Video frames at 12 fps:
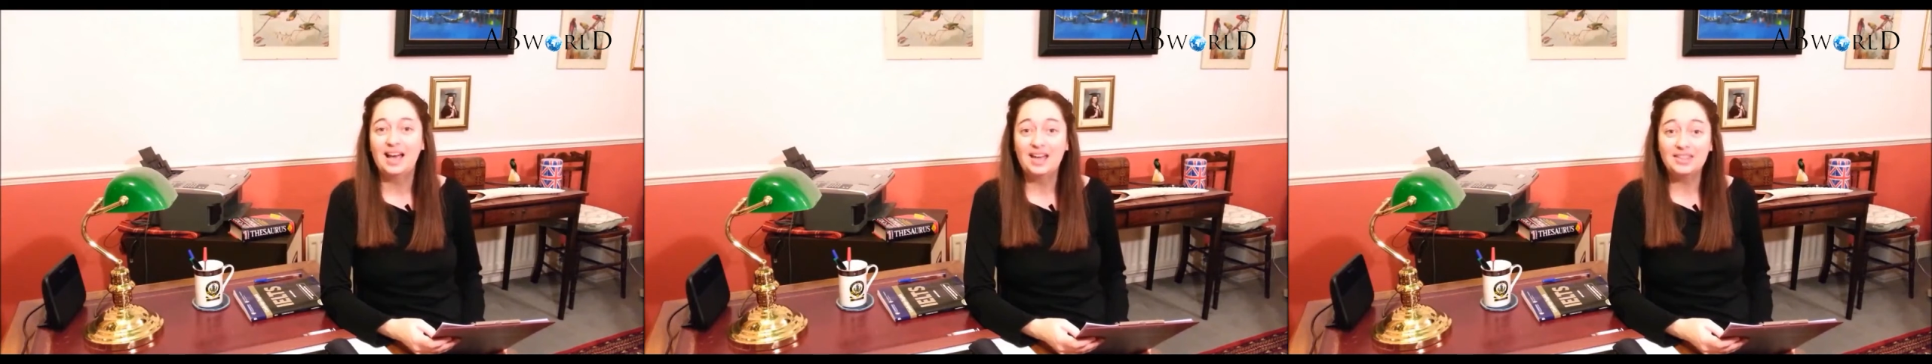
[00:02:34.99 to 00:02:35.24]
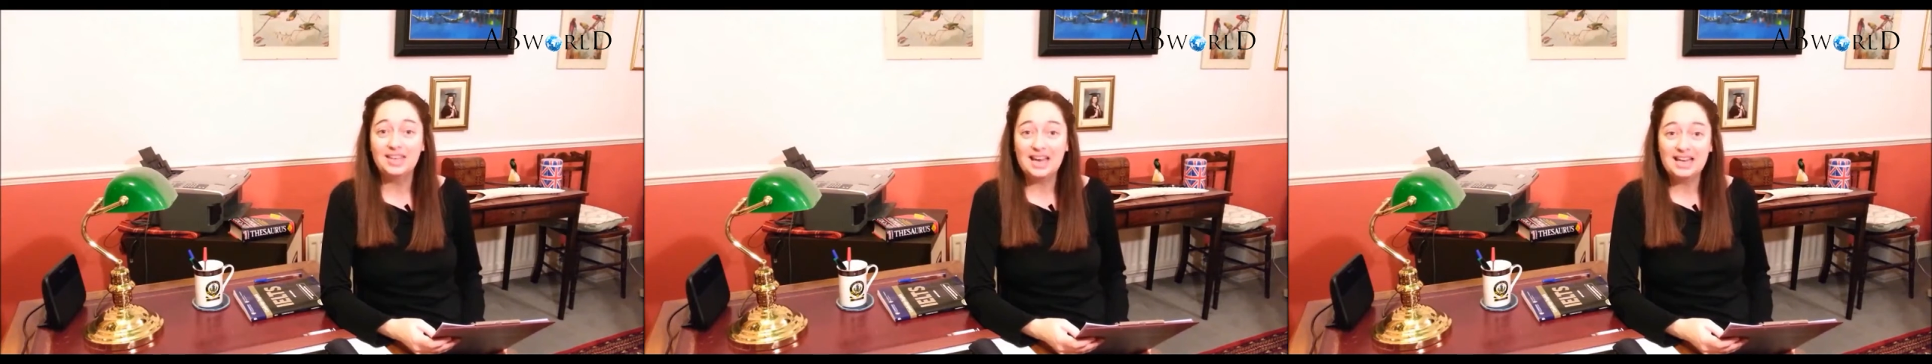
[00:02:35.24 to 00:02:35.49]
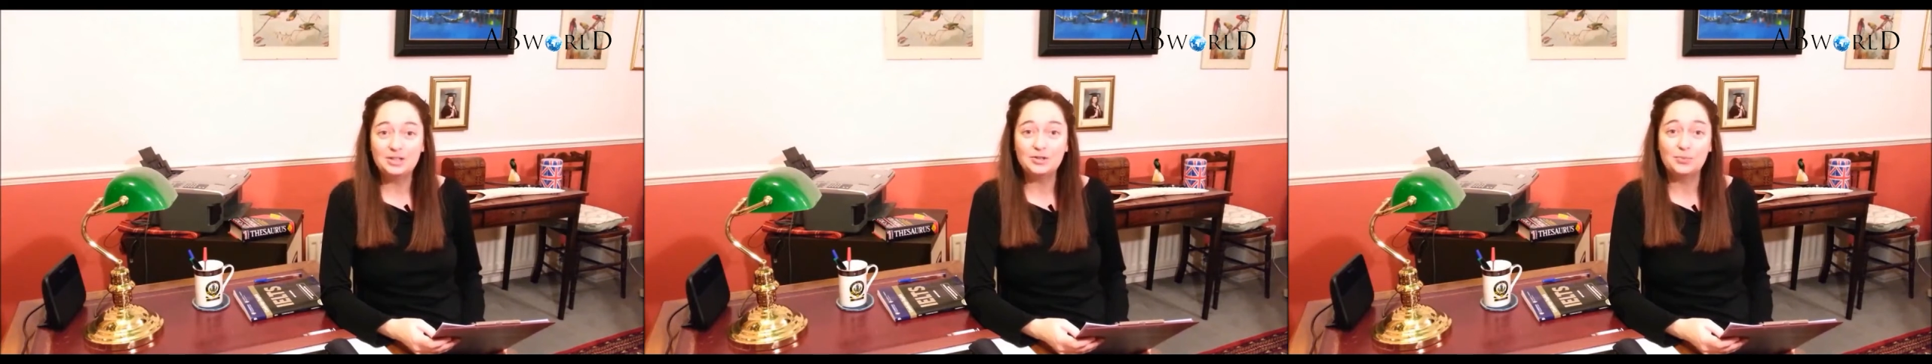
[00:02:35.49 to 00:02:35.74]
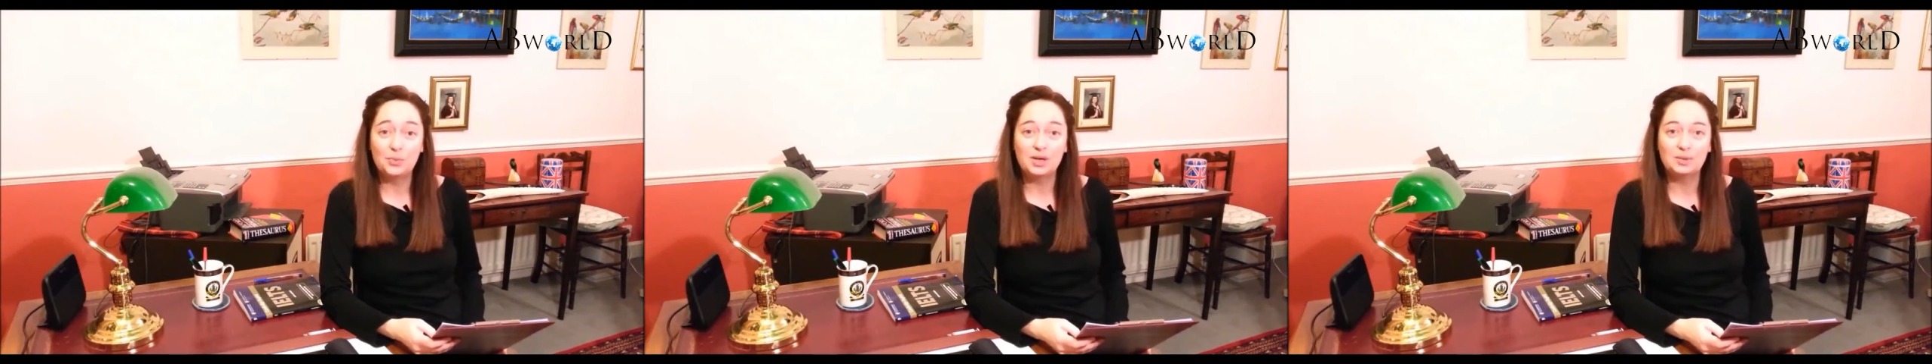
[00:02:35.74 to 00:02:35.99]
At the
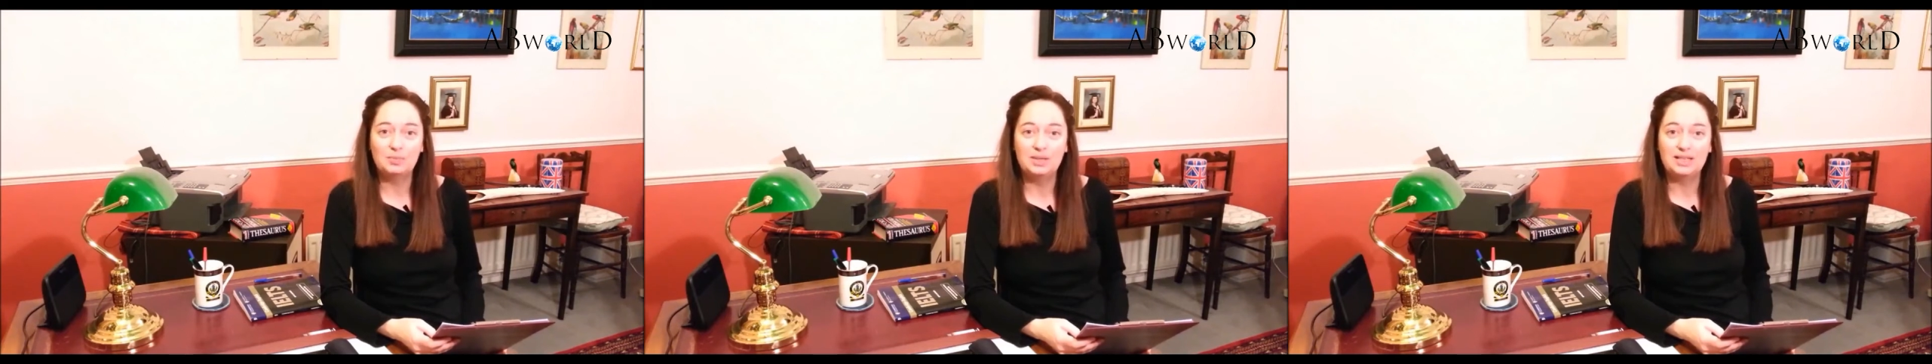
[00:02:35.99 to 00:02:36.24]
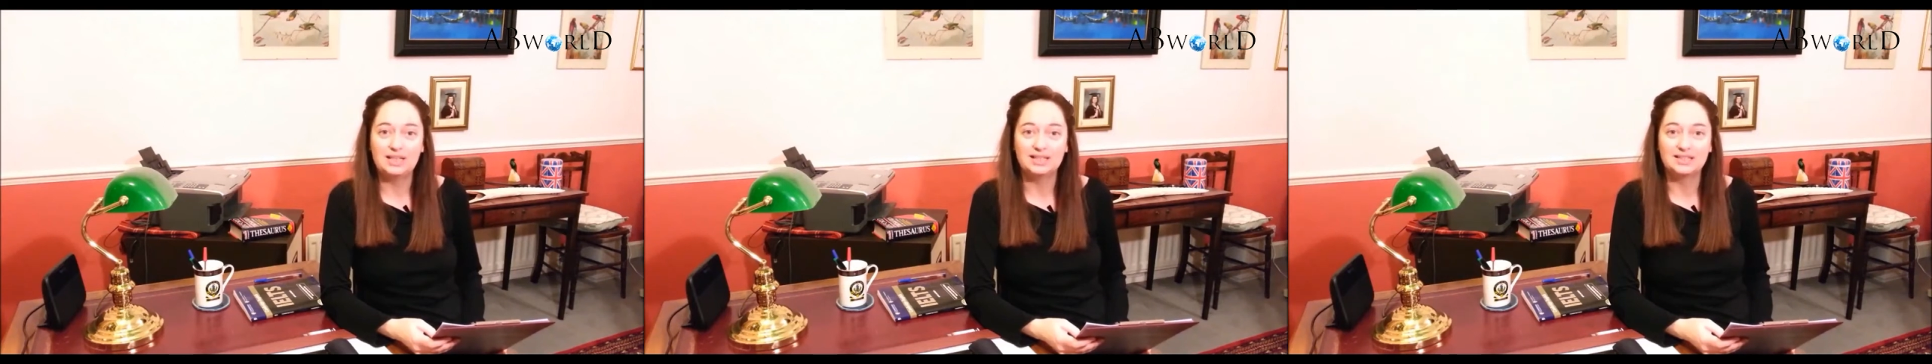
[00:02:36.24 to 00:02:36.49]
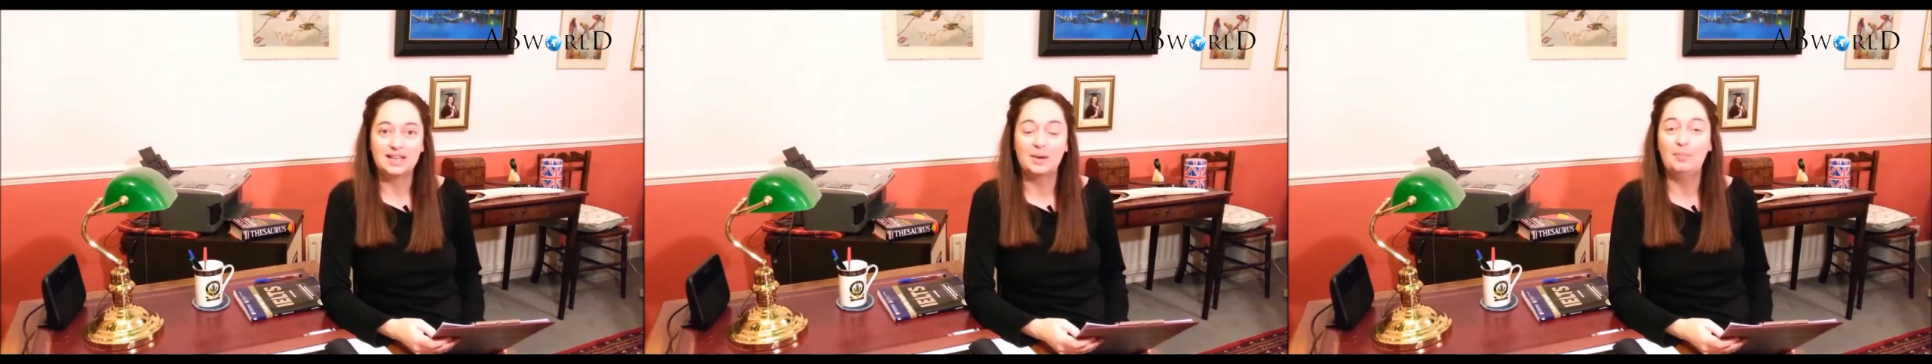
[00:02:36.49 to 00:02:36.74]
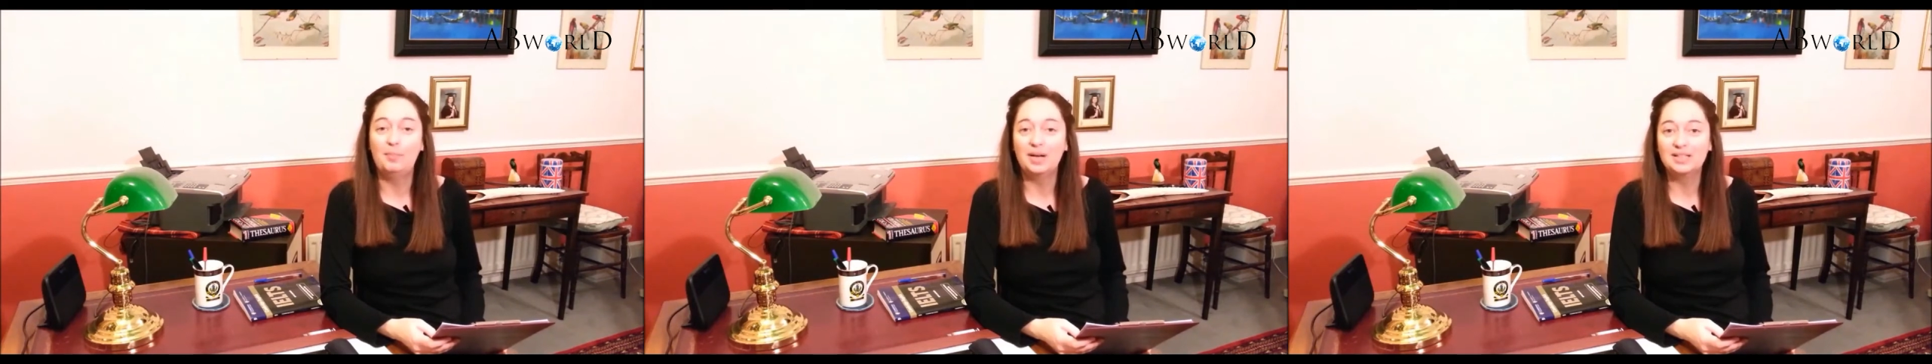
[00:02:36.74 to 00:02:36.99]
end of 1 minute,
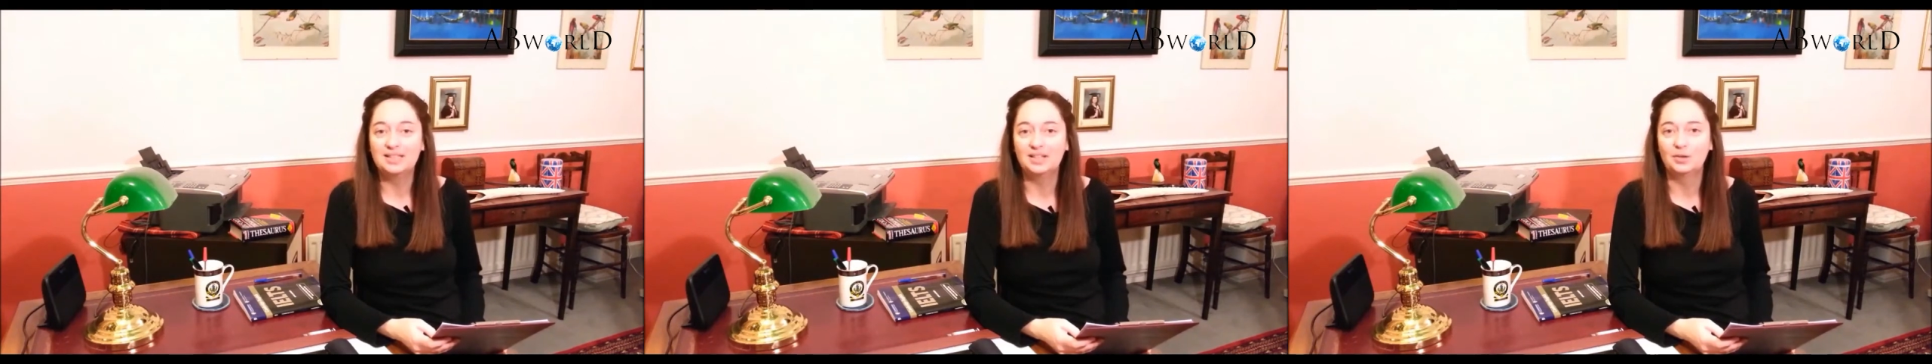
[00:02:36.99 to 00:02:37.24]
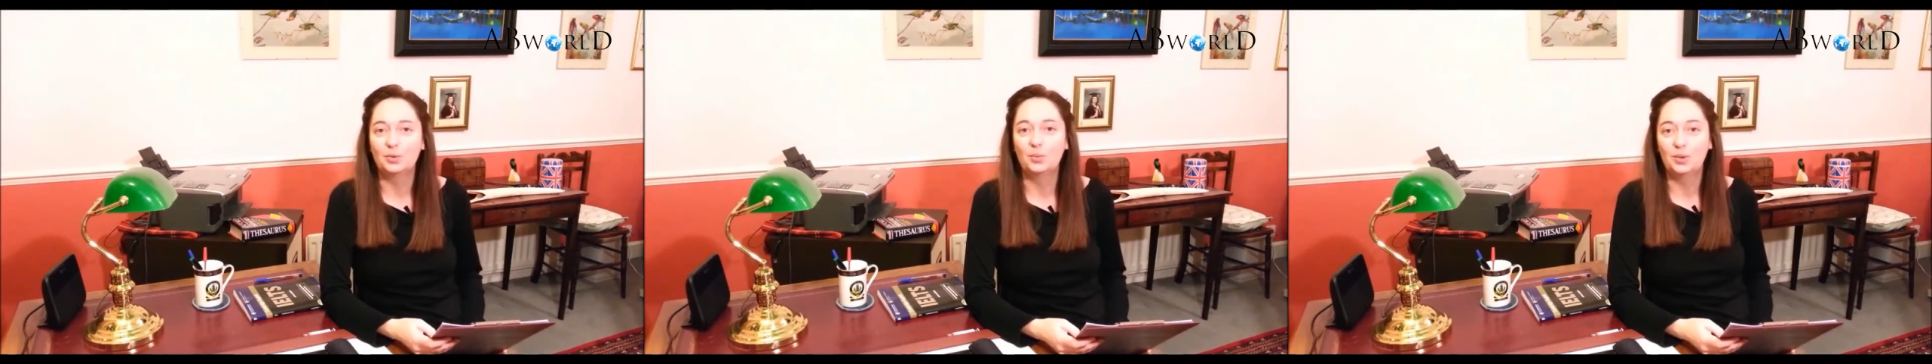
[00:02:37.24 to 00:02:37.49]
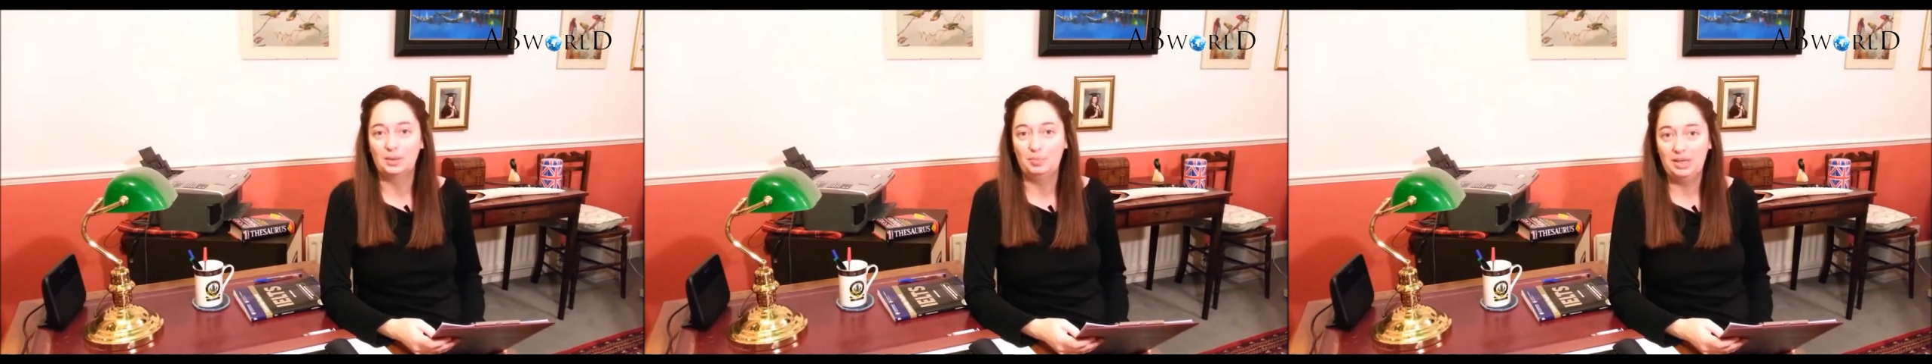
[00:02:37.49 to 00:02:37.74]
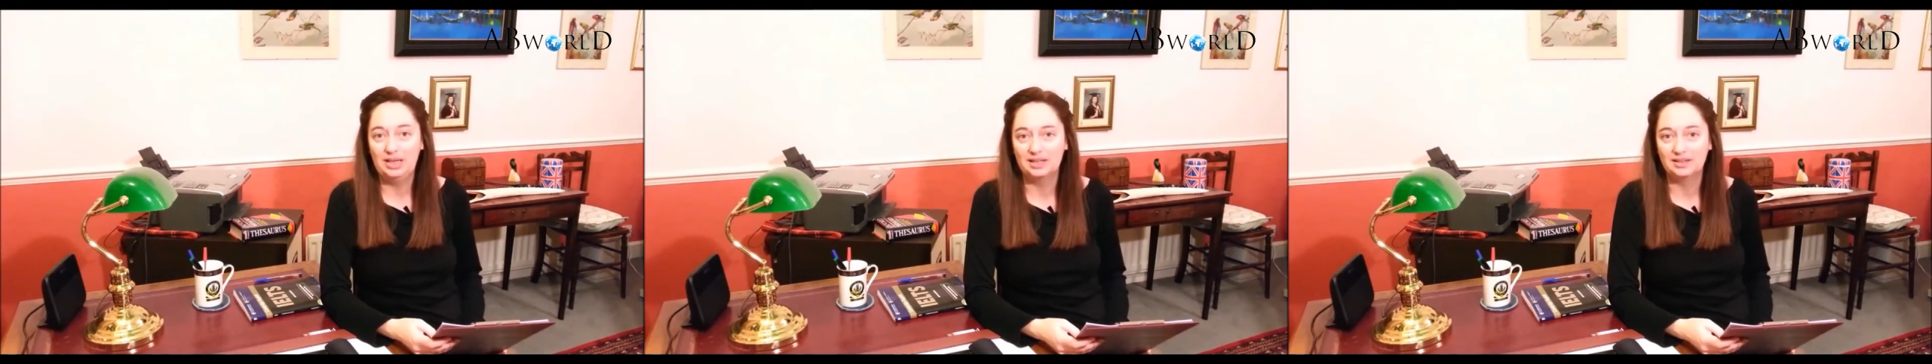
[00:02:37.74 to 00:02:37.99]
a button will
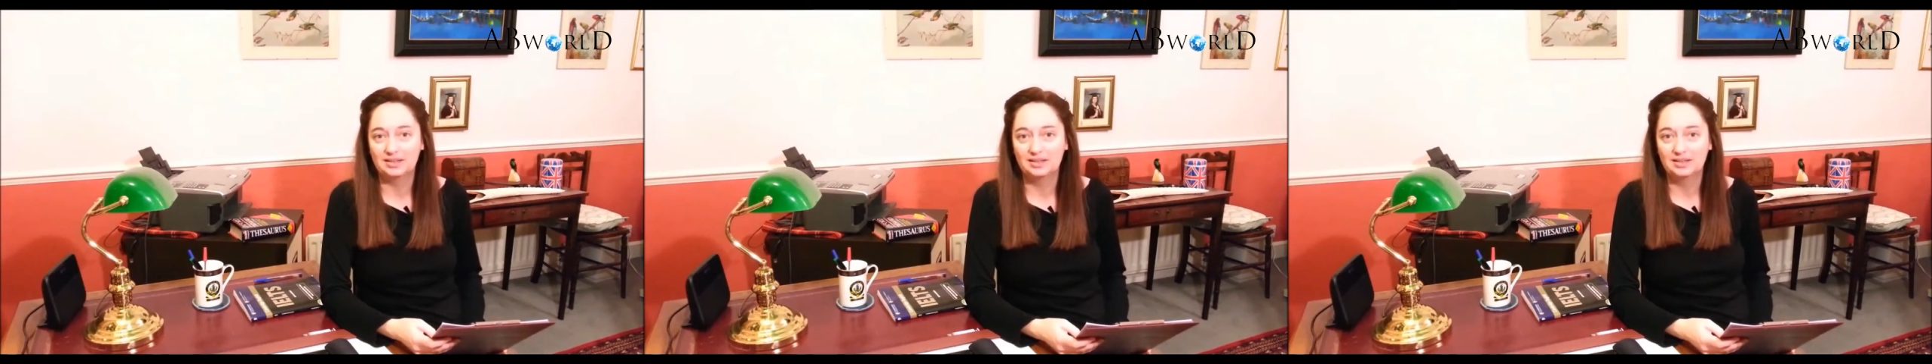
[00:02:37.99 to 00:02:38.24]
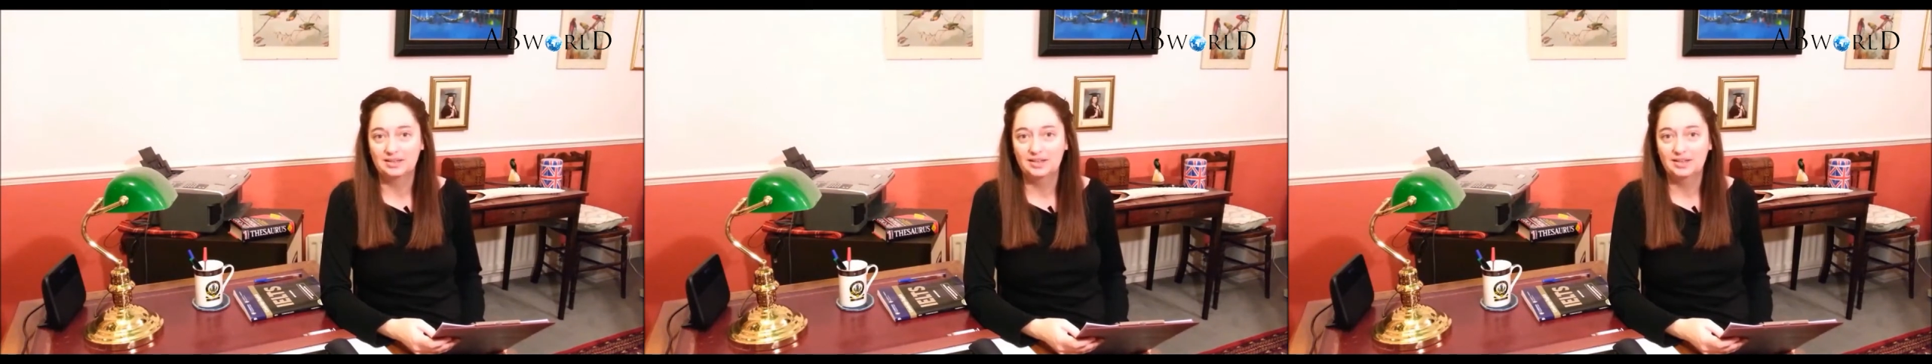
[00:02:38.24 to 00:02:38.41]
appear.